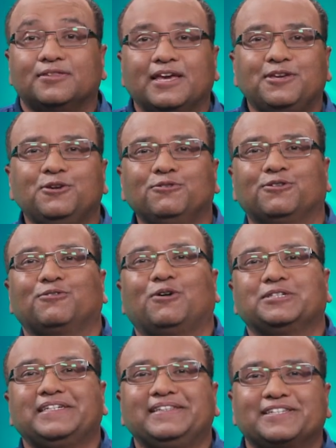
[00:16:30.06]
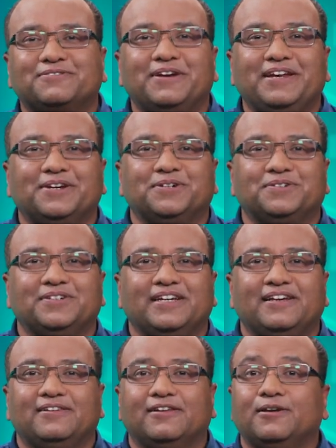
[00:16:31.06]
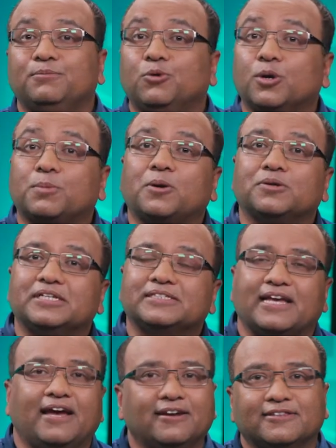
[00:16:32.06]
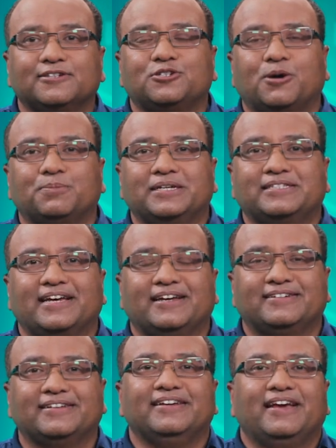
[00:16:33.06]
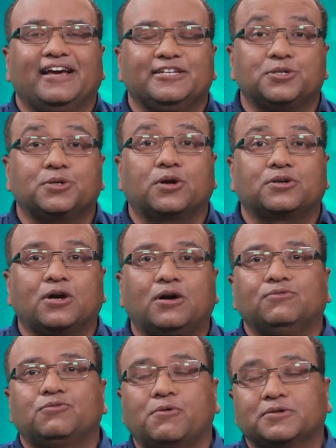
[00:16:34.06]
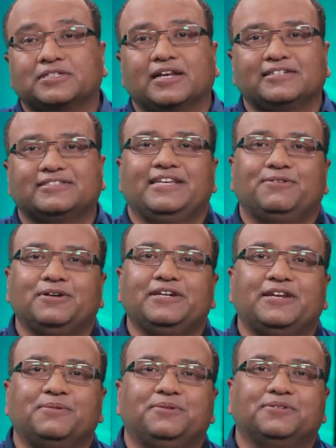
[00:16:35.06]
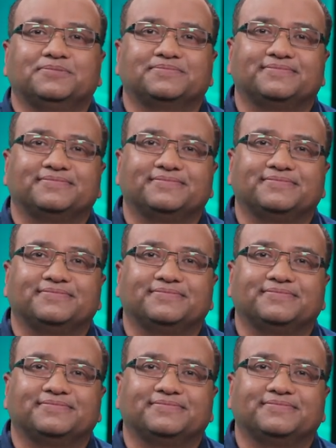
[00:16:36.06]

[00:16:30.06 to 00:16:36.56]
Thank you for watching this video. Learn more about this and other topics at azure.com/SQL Data View.